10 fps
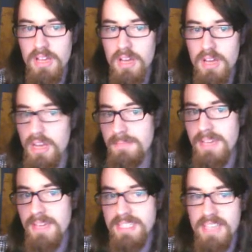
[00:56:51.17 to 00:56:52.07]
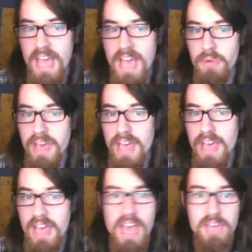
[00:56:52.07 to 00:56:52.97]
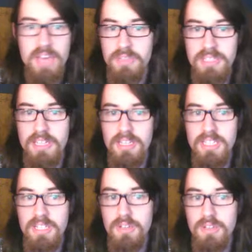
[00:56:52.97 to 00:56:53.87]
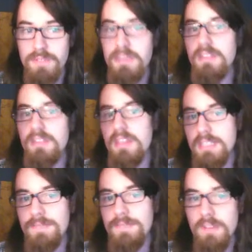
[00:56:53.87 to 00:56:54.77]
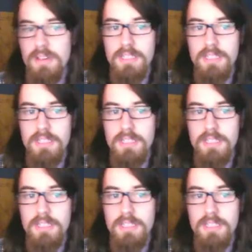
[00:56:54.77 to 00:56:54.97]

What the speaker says: I'm amazed at how accurate it could have been thus far.